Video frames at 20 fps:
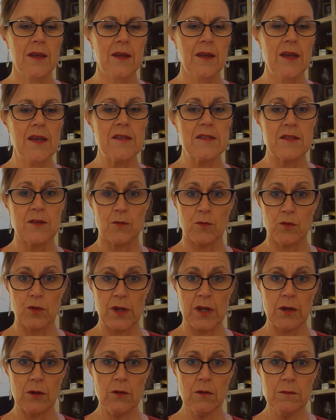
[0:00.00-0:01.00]
Is it
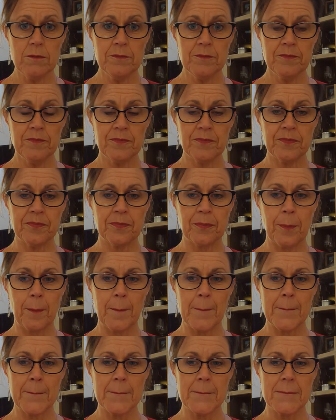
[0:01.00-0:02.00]
real?
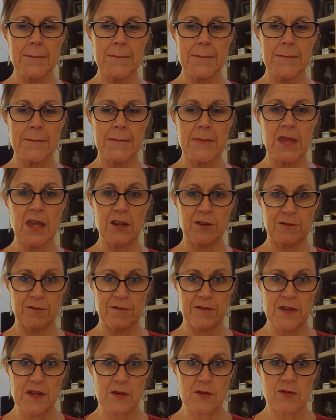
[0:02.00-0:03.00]
It
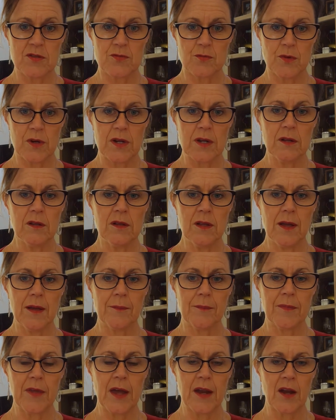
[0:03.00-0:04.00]
feels real,
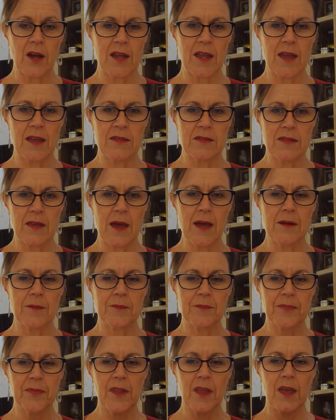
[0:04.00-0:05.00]
and I get
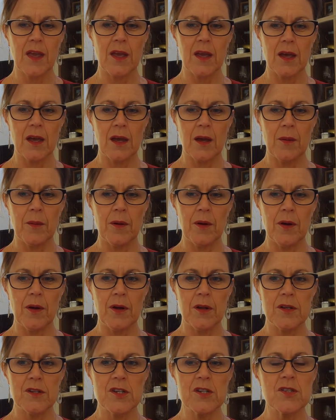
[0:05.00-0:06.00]
that.
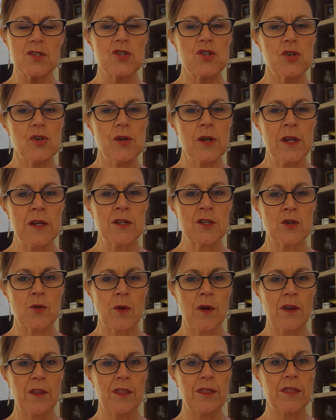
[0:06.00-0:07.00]
Just tune into
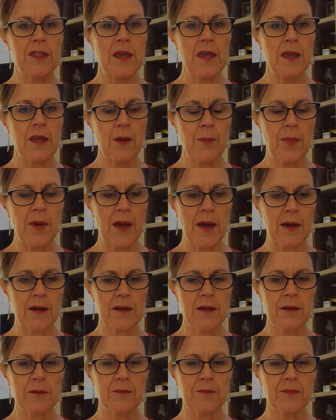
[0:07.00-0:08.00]
it, think about
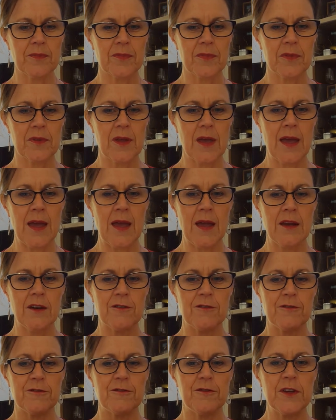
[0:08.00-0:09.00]
it, and
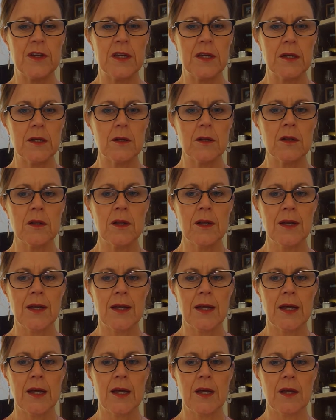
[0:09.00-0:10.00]
feel
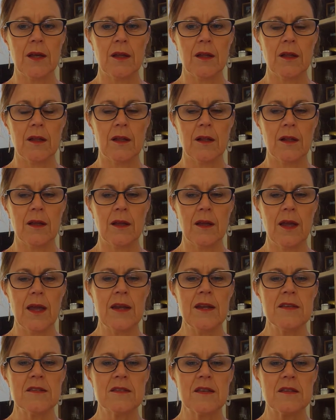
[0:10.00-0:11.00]

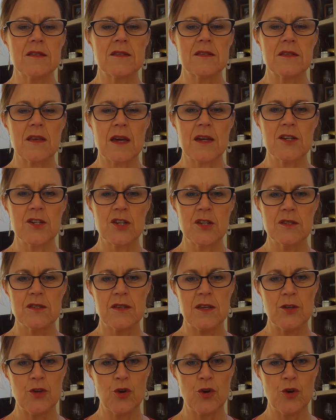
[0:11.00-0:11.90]
any sensations in